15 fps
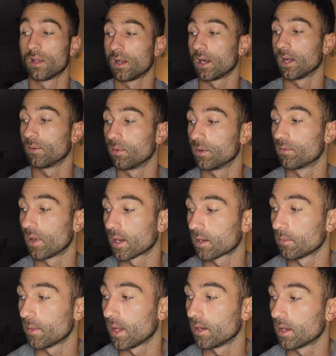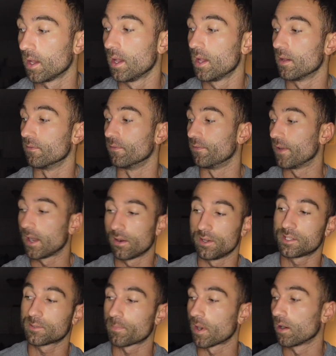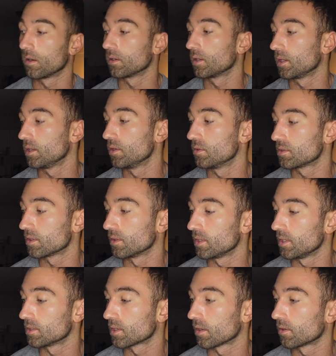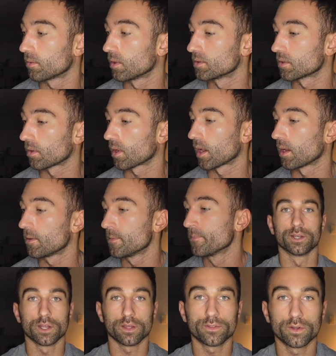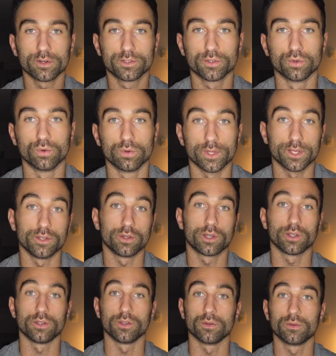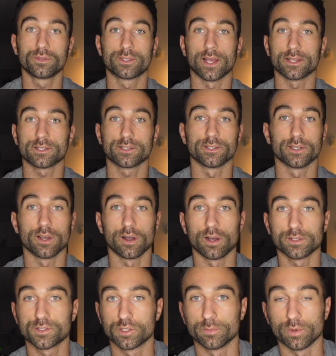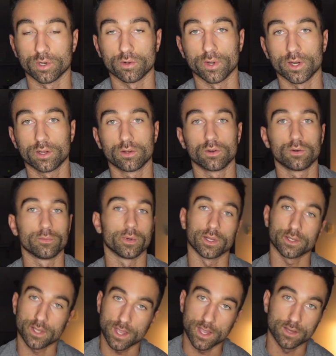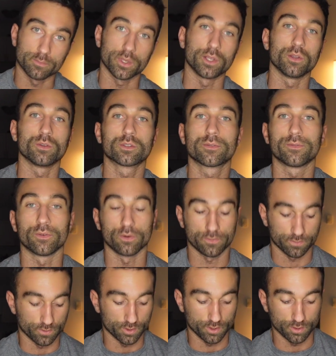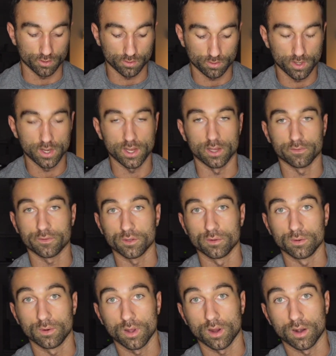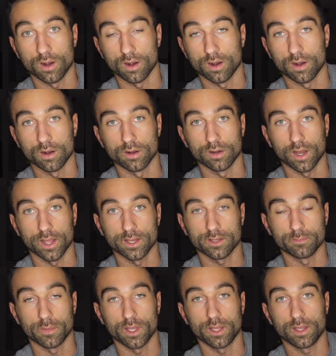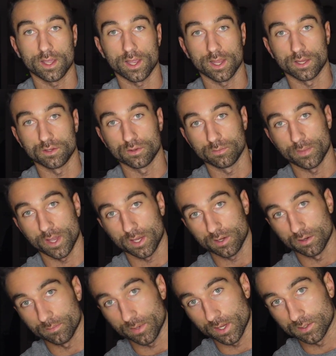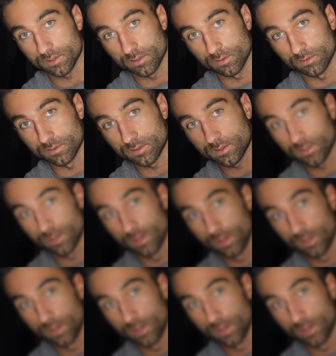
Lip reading: I would recommend very sparingly using these other ones, okay? Another tool that you can use that's not super critical but can be useful for you if you are like me and you make your pencils.